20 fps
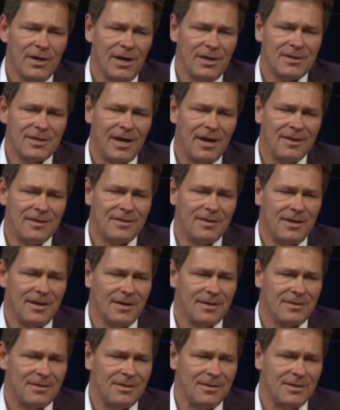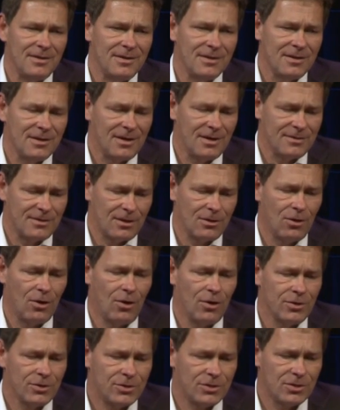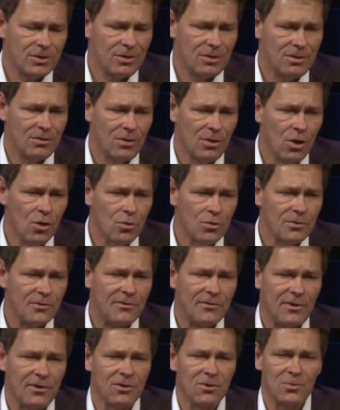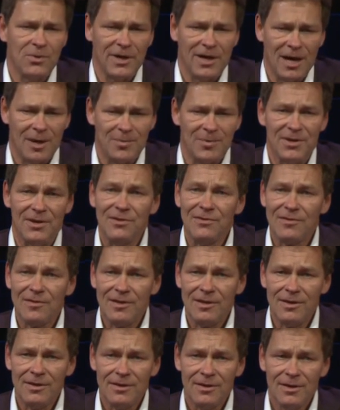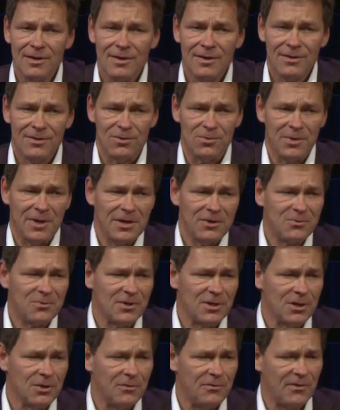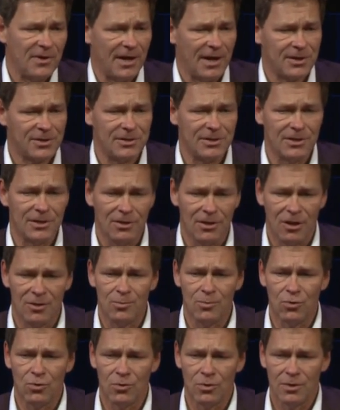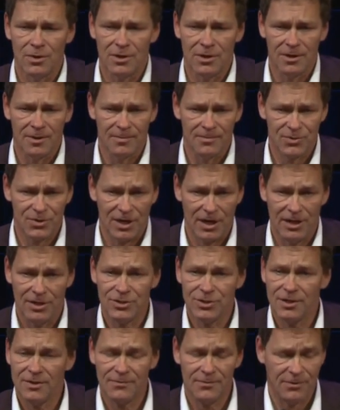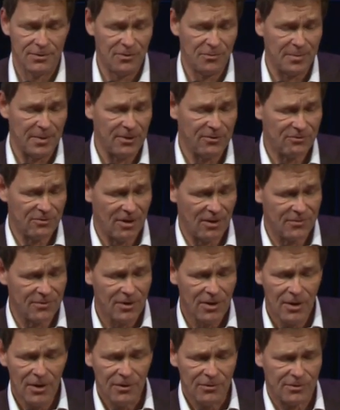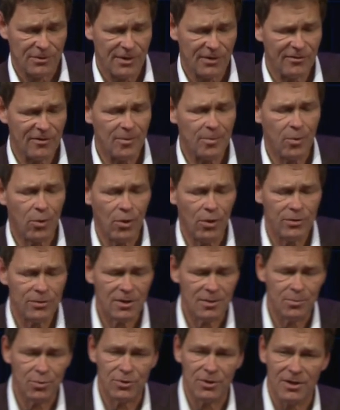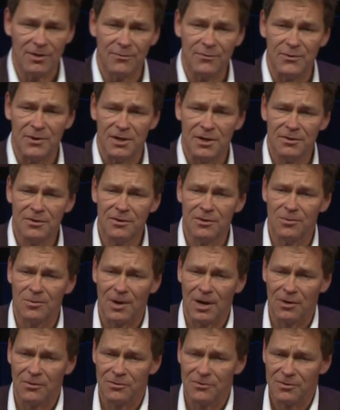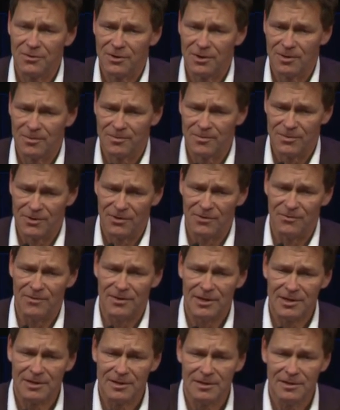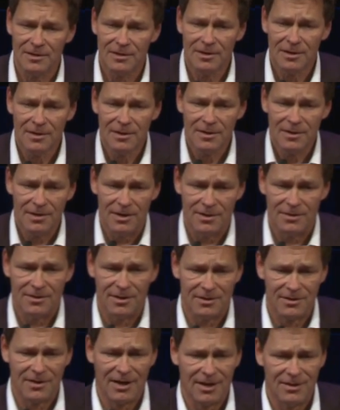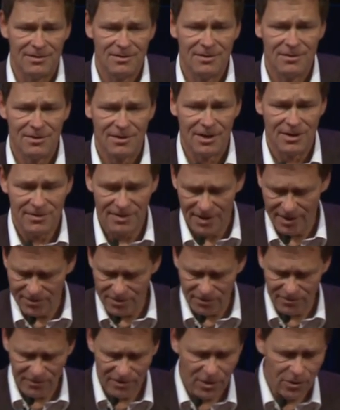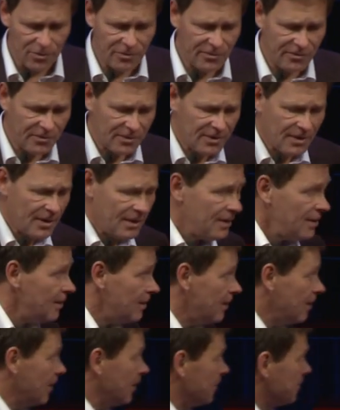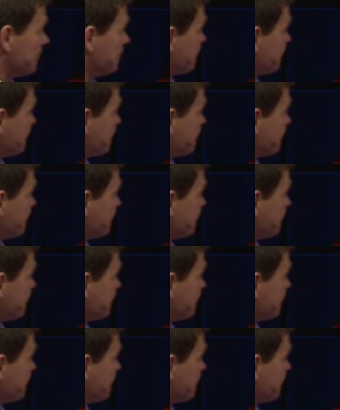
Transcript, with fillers: it can take the, uh, the launch loads on the way up easily. The reentry loads are actually a lot more um, challenging for the spacecraft, so there's no point in putting a fairing around um, this vehicle. It, it, can, can take those loads. Um,